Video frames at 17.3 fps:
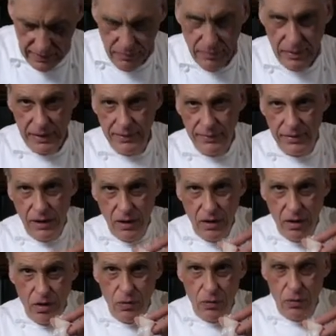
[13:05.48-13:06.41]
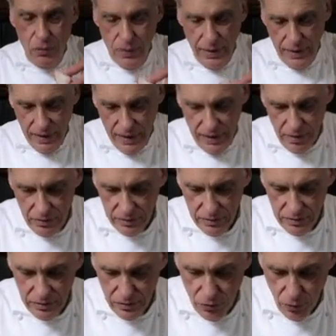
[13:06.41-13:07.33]
Leave the long way
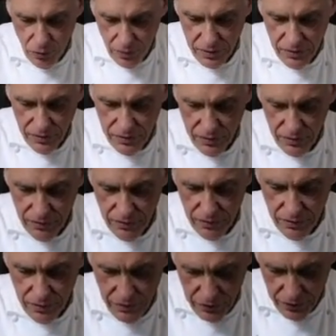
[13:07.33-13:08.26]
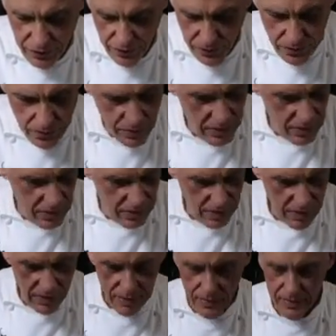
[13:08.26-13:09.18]
out towards you,
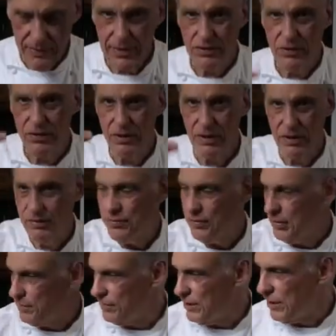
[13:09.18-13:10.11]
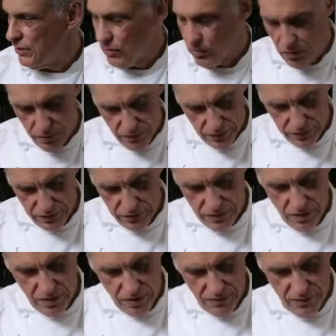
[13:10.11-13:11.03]
because you're going to flip that over to
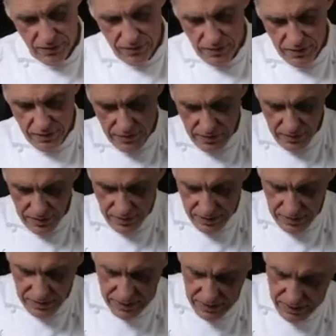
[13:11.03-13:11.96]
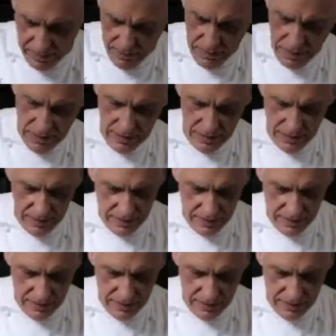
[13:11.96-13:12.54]
cover the meat.